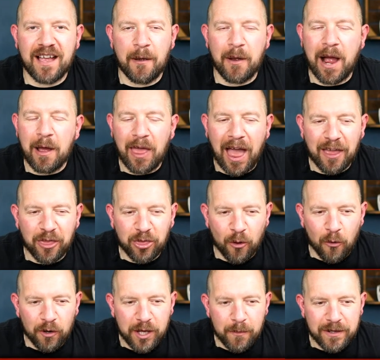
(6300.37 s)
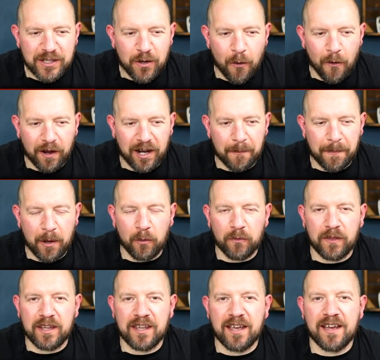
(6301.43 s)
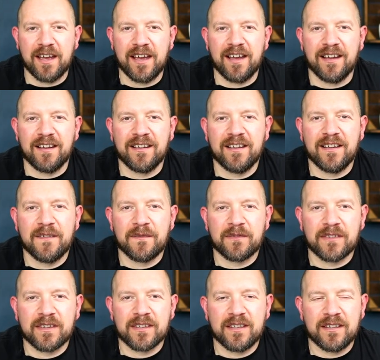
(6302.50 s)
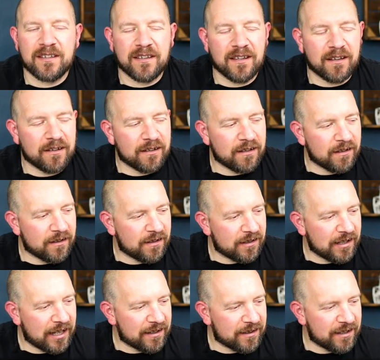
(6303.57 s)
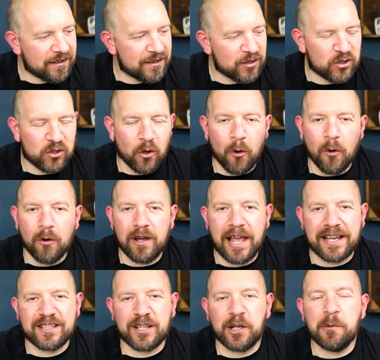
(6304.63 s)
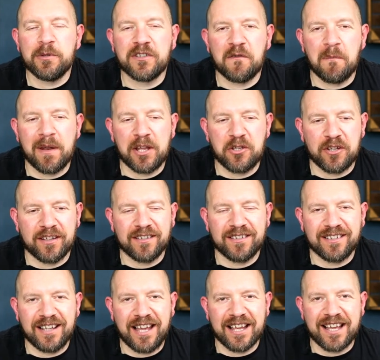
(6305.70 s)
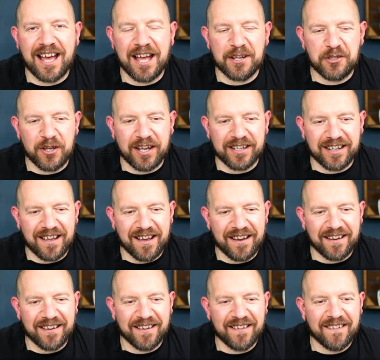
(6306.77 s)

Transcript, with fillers: I, I I thought you were talking about the. Uh, oh, like the the store exclusive miniature, like a Catachan guy.